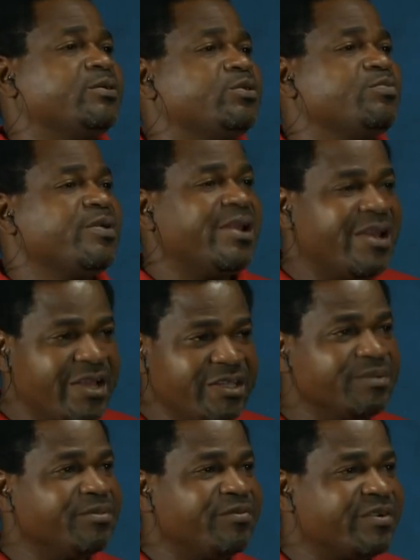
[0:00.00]
To be
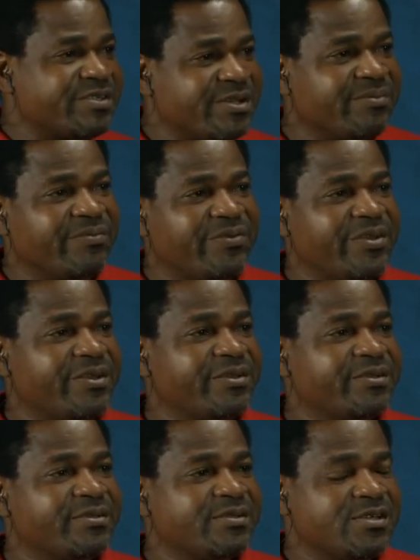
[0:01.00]
eligible for something
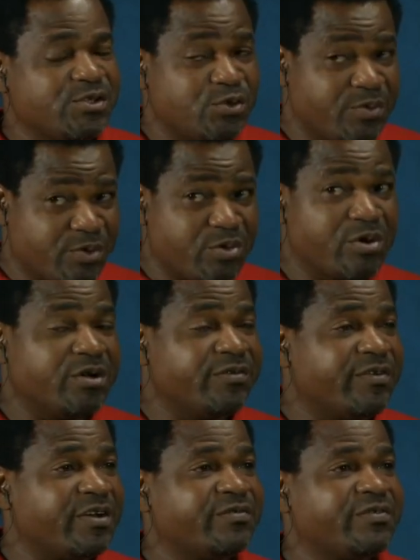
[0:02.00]
is to be
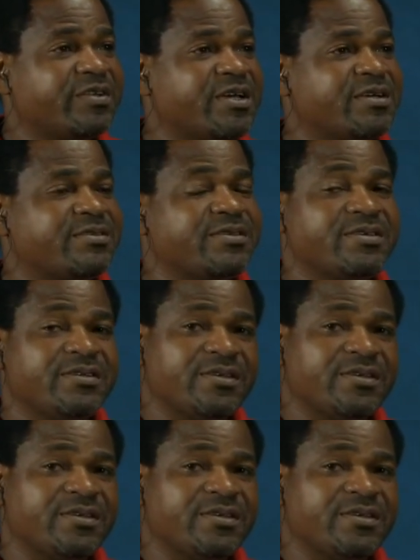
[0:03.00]
qualified for that thing.